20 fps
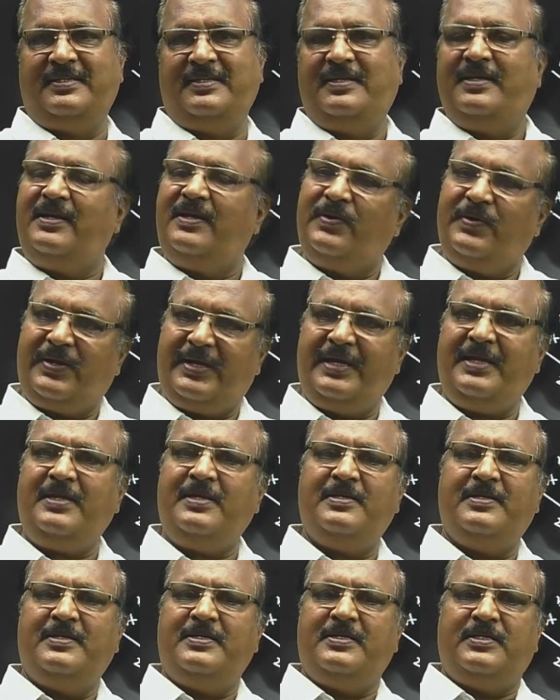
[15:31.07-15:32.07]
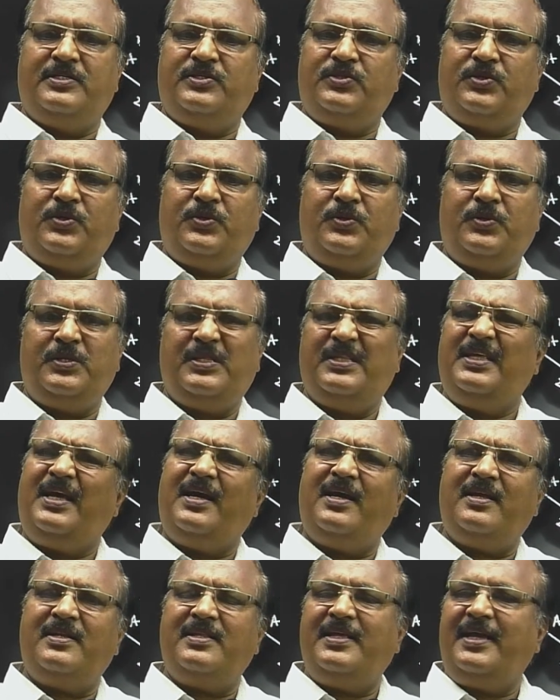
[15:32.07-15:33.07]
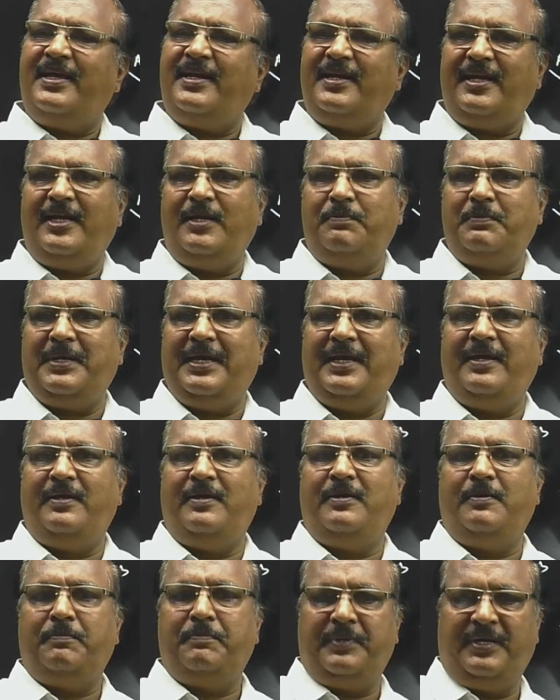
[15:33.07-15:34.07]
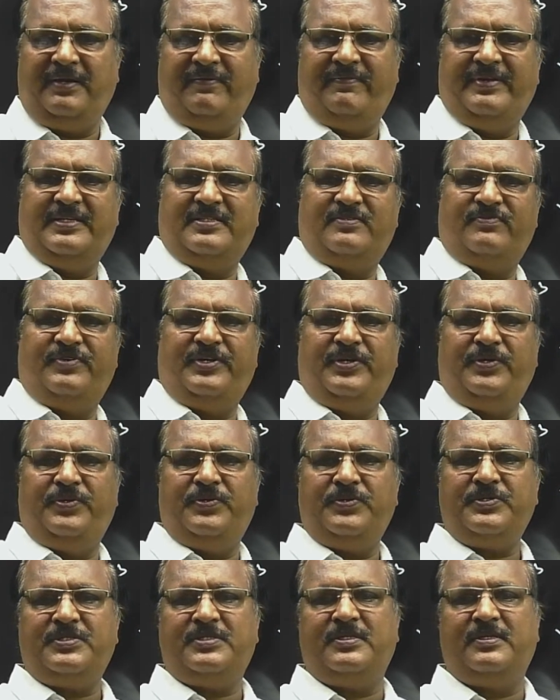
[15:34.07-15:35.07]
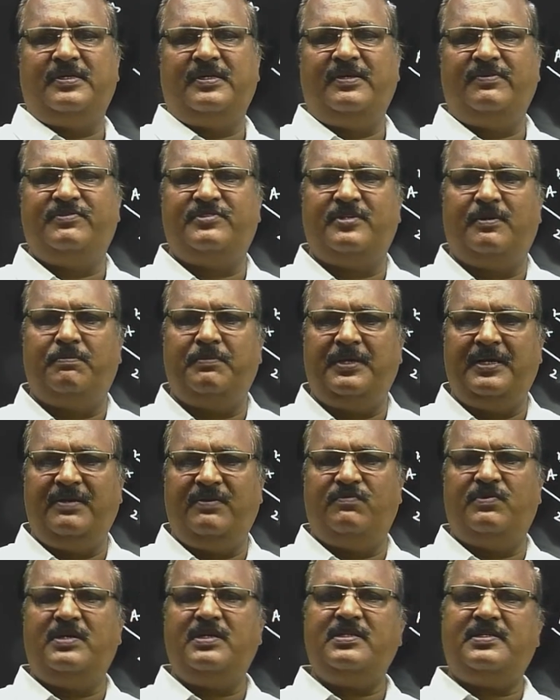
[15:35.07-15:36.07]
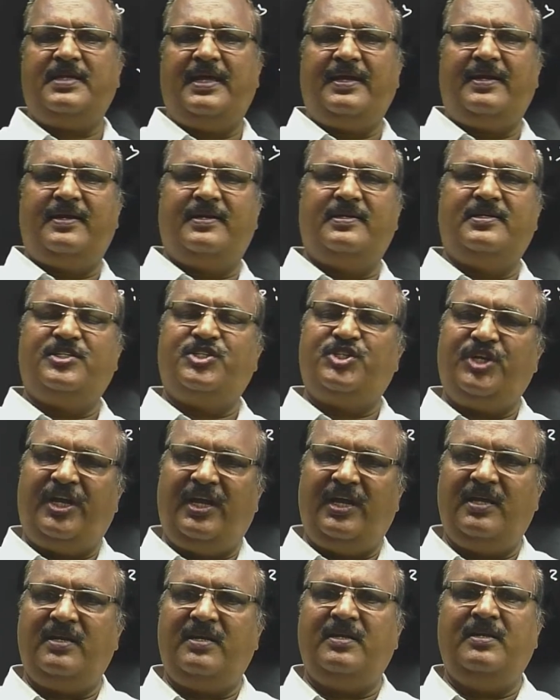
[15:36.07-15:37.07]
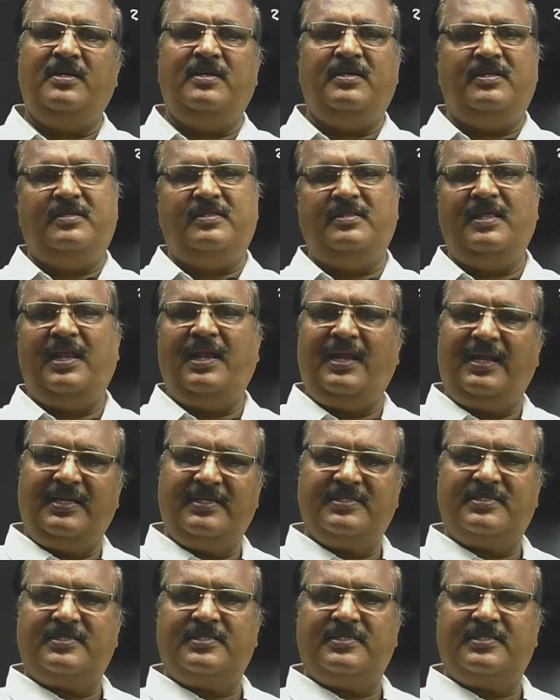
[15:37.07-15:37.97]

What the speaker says: Okay, so they are there in my previous videos. If somebody wants, I can share the links.